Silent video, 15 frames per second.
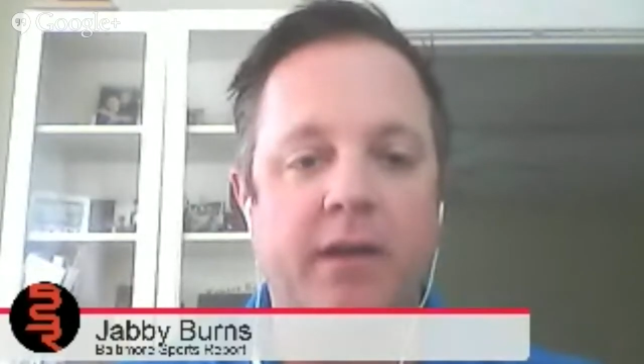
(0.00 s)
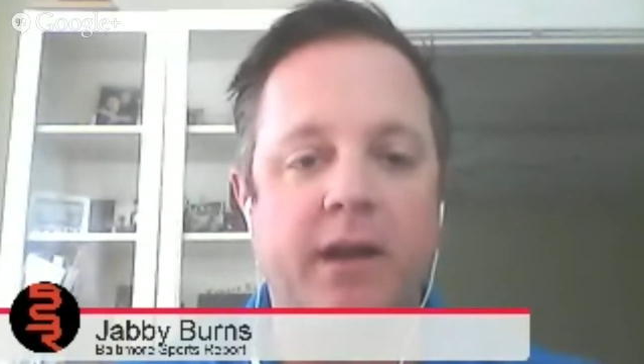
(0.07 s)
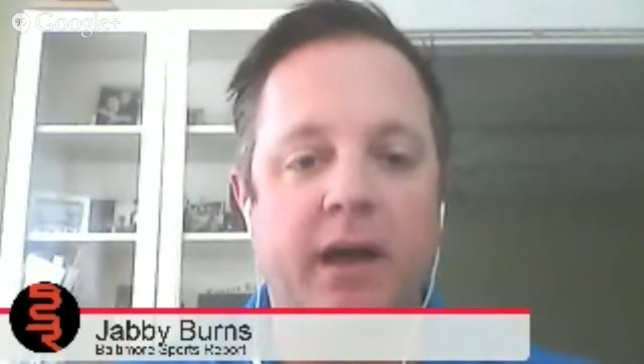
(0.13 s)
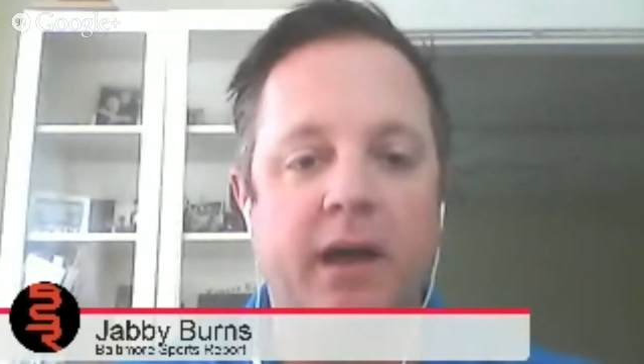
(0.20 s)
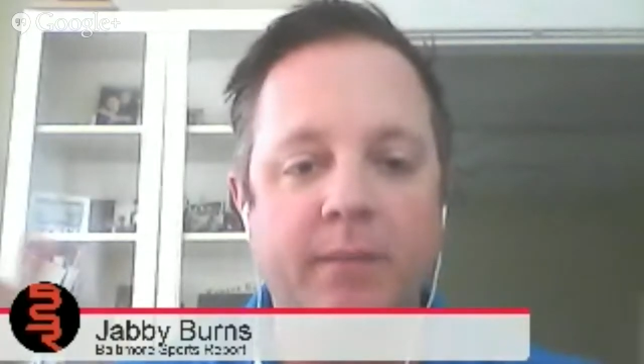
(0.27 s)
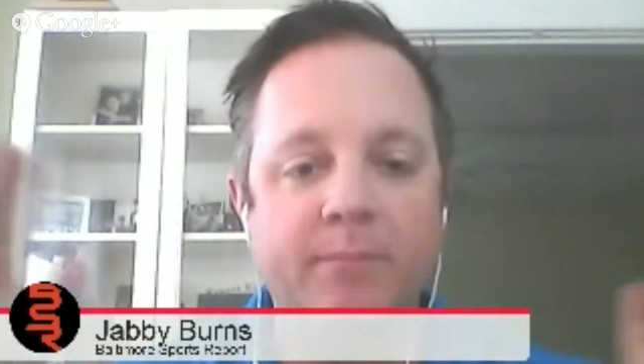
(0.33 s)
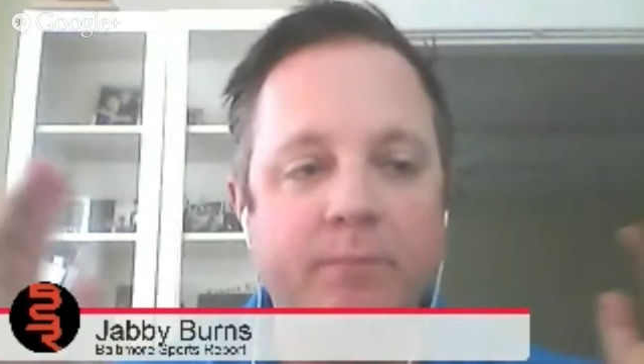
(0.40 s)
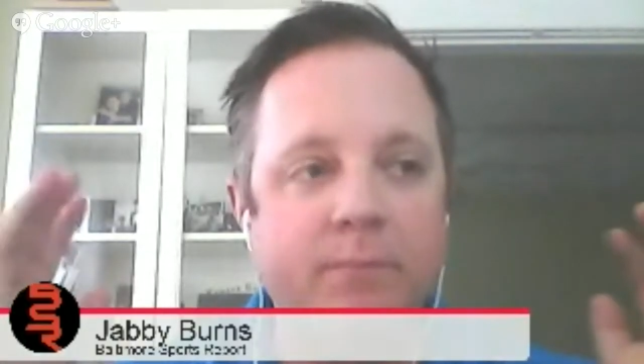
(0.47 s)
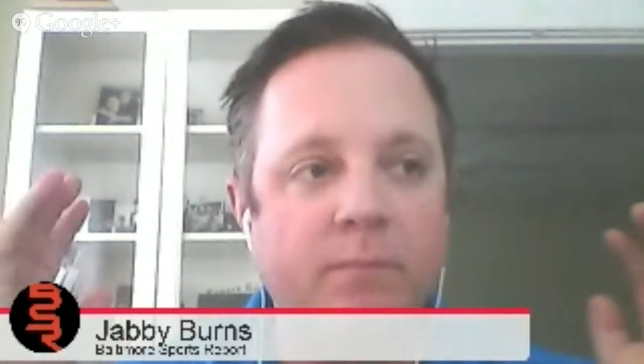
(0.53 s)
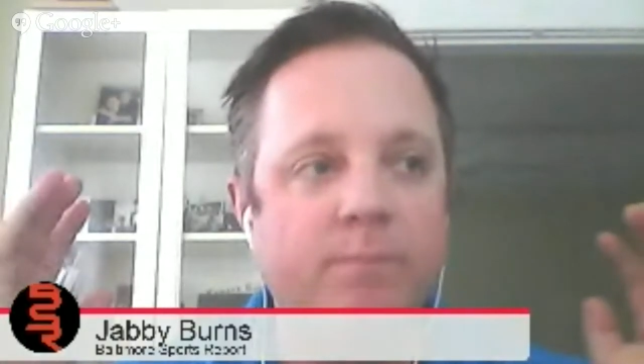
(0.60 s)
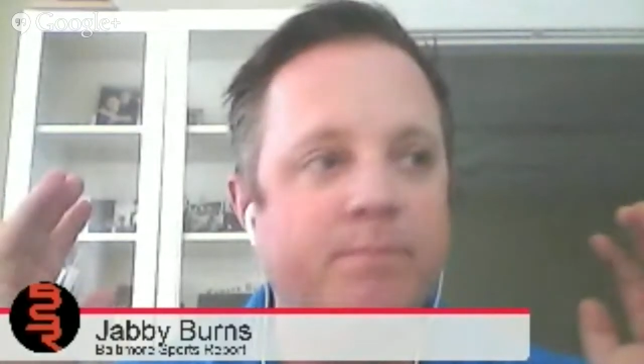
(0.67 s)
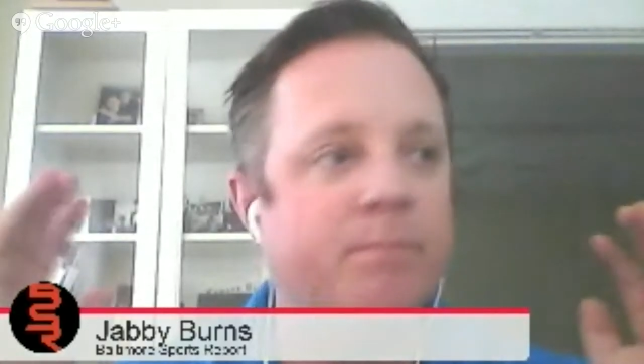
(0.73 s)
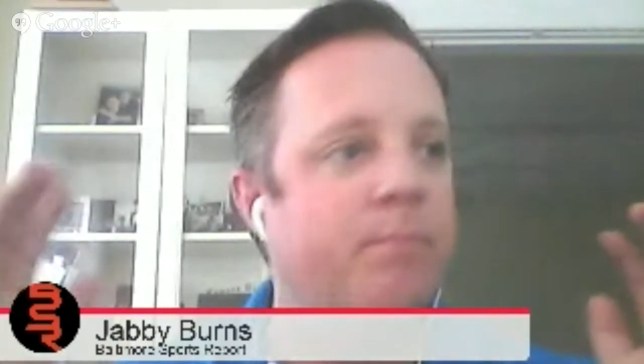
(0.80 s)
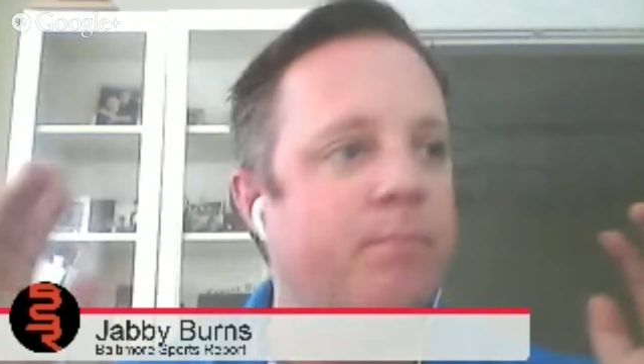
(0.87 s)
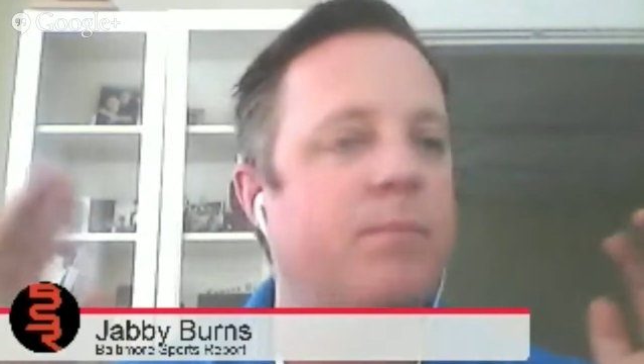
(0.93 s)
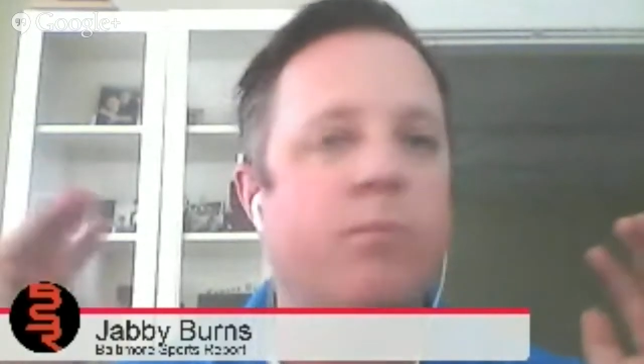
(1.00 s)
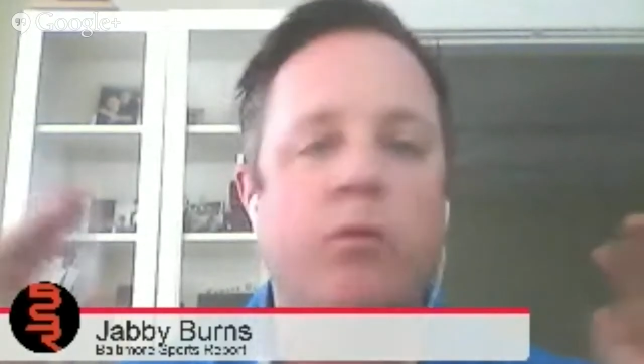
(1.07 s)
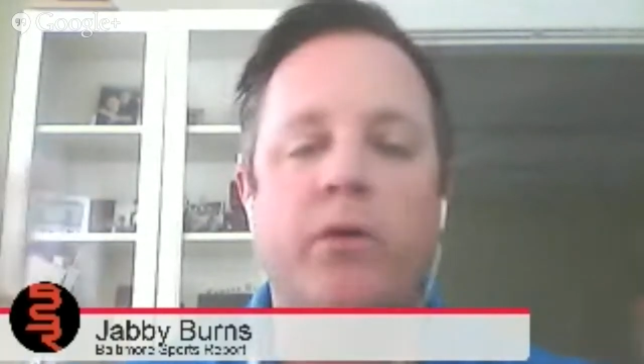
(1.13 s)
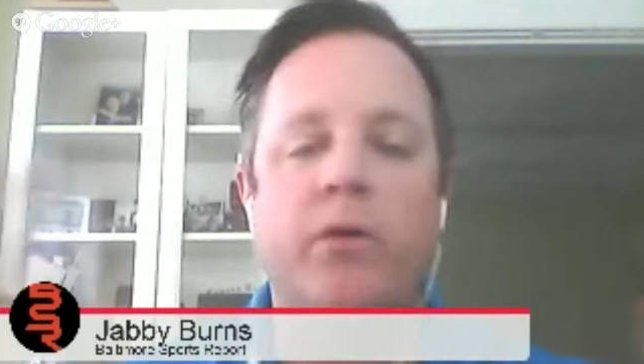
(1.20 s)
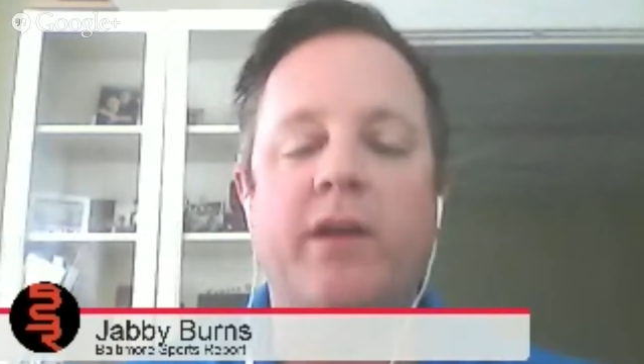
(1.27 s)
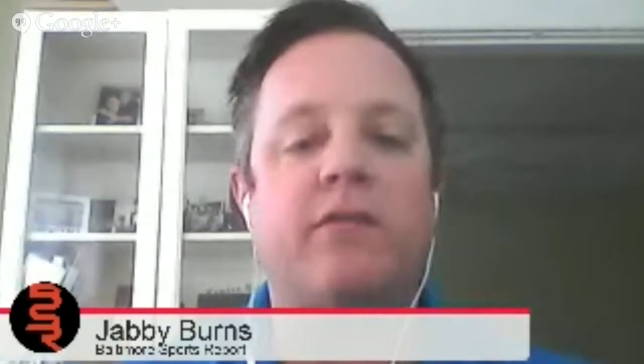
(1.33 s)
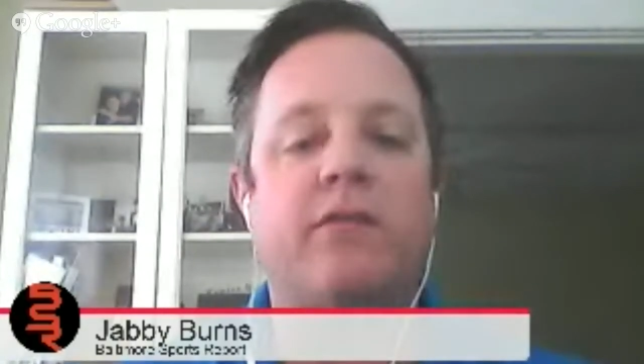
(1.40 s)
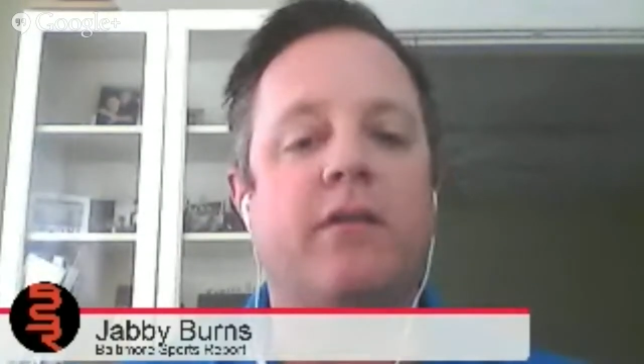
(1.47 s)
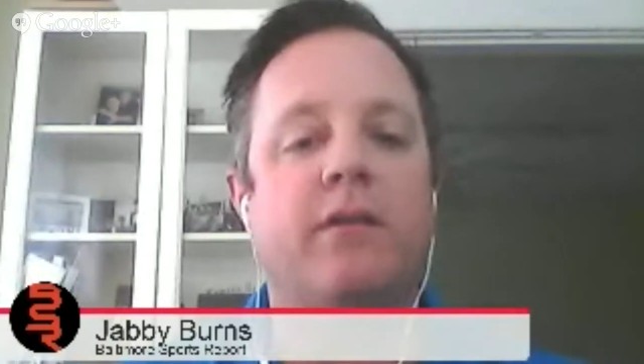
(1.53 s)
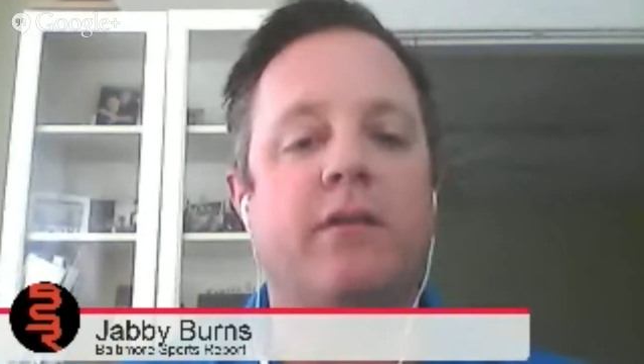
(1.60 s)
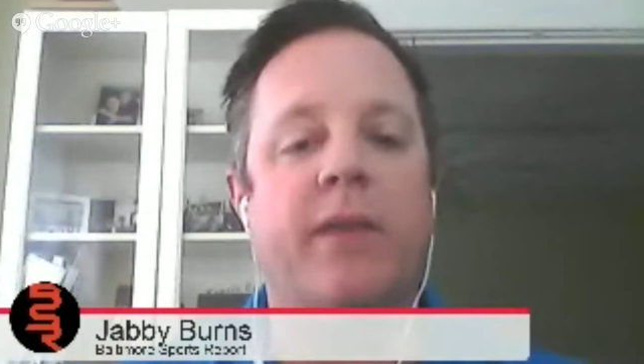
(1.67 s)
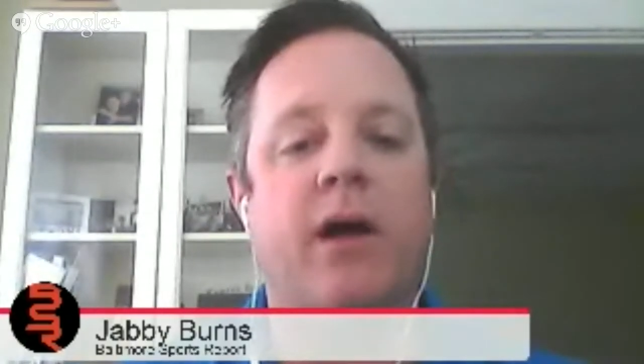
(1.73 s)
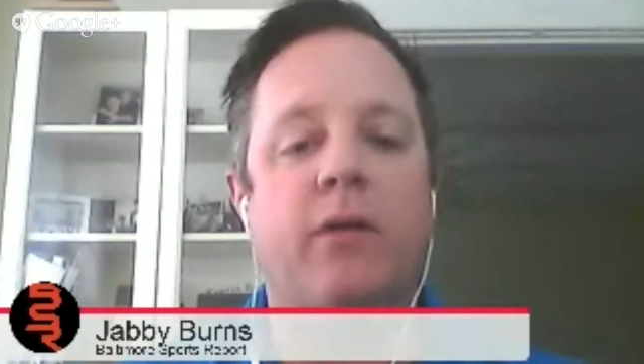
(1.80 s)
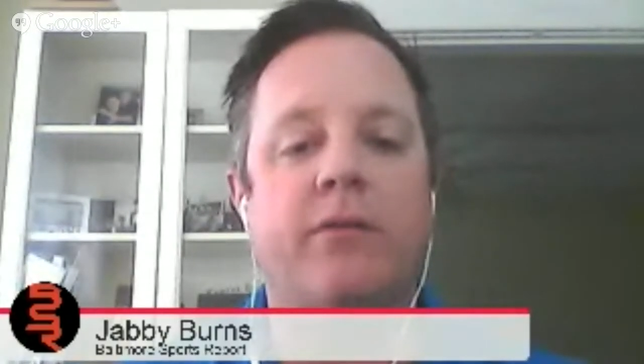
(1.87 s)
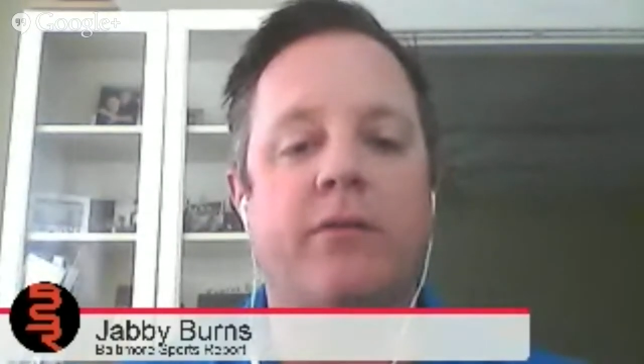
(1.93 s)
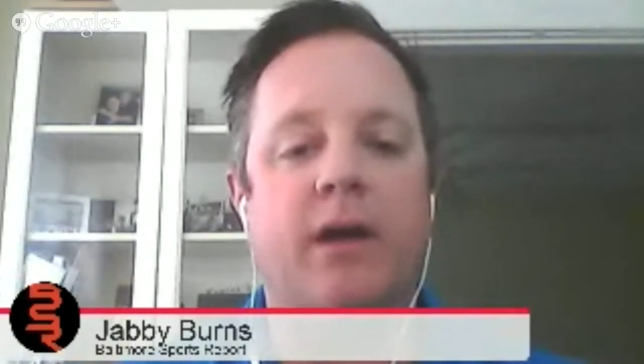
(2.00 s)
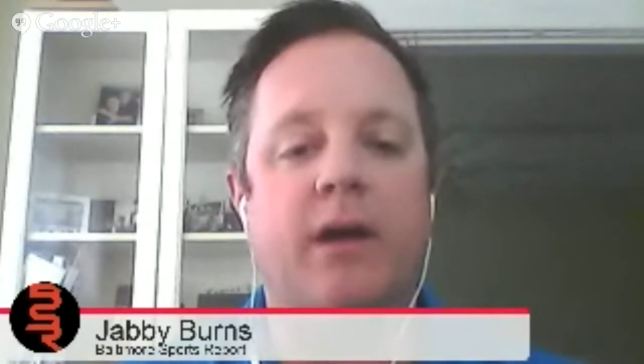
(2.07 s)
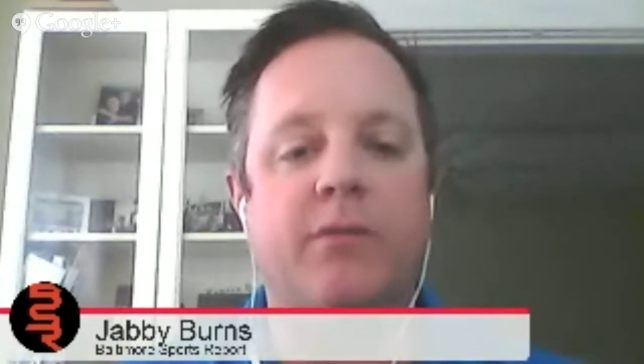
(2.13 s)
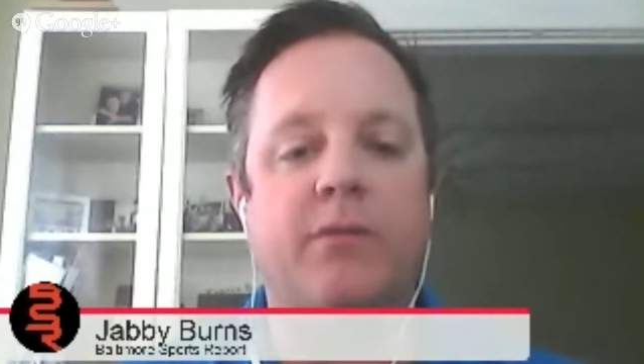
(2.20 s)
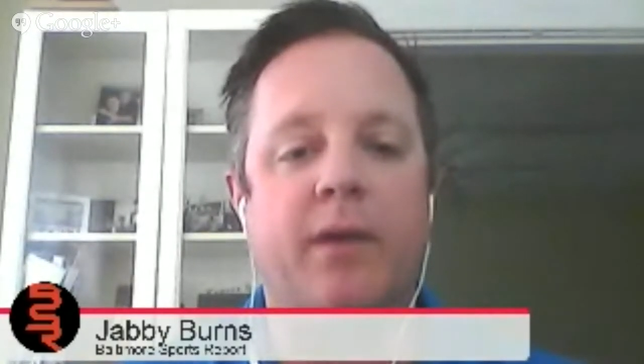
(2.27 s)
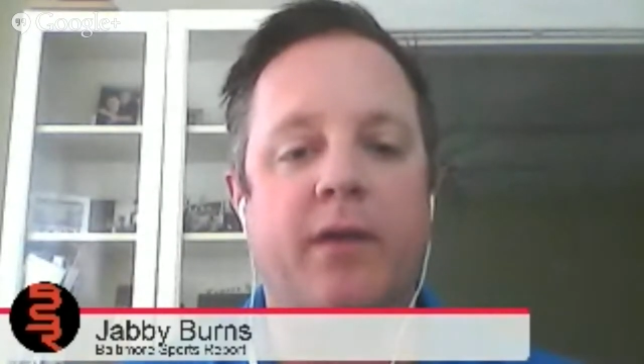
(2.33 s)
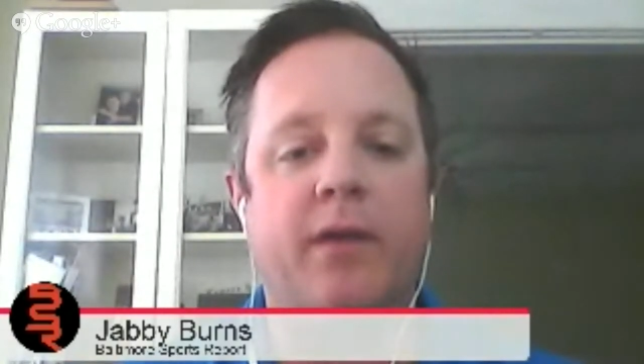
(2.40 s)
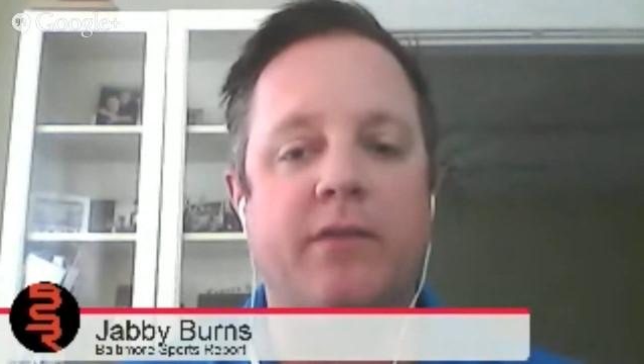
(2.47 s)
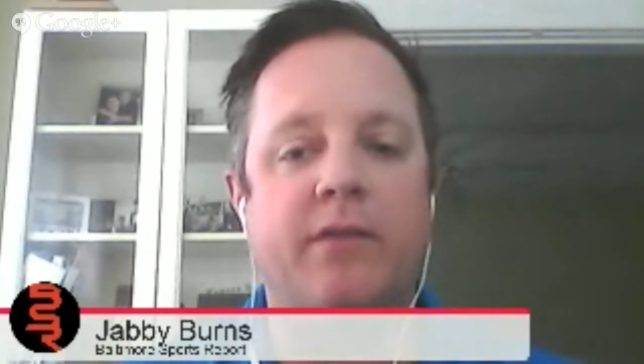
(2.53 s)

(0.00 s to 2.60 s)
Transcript: that I preach to the mountaintops about,